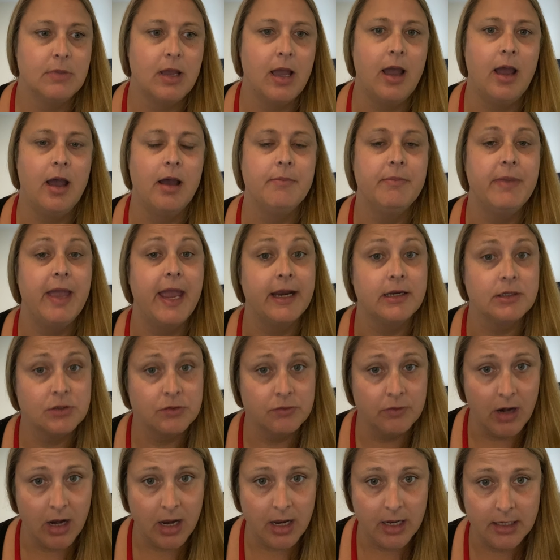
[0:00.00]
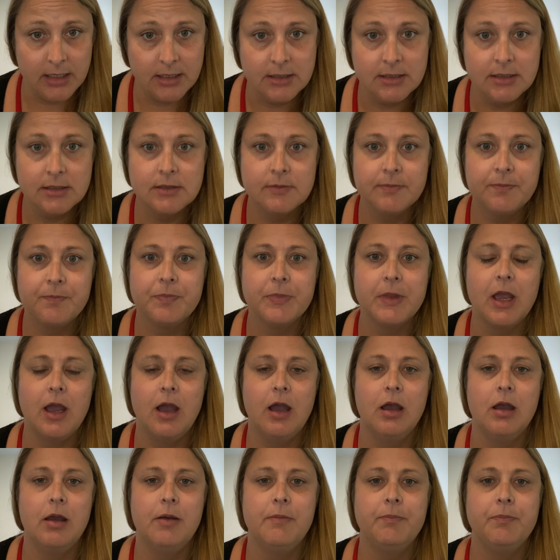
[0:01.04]
x-rays,
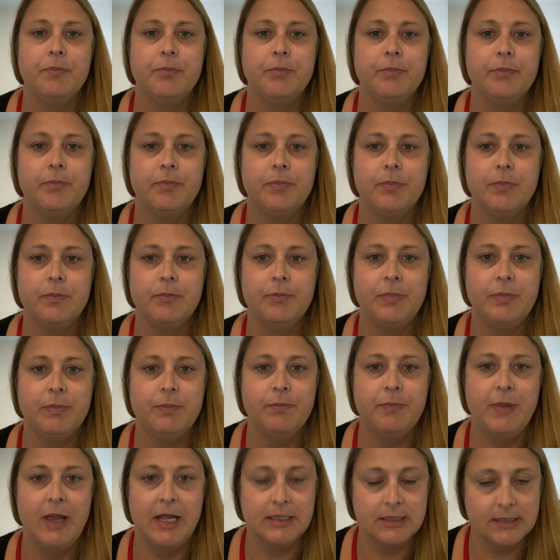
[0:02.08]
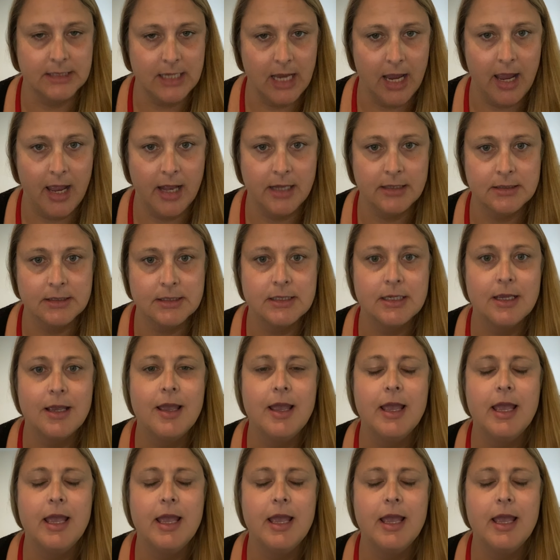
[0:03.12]
PET scans,